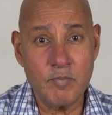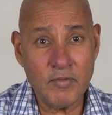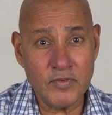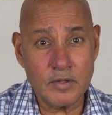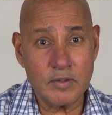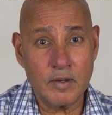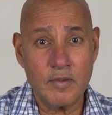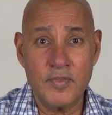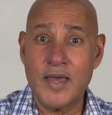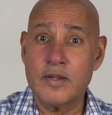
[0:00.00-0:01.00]
Buffett
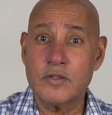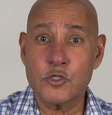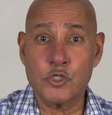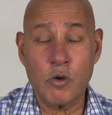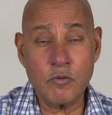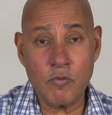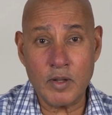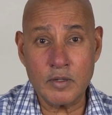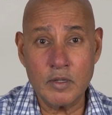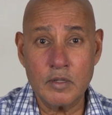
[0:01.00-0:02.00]
that in the short
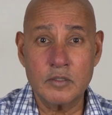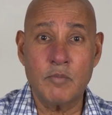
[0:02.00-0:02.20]
run,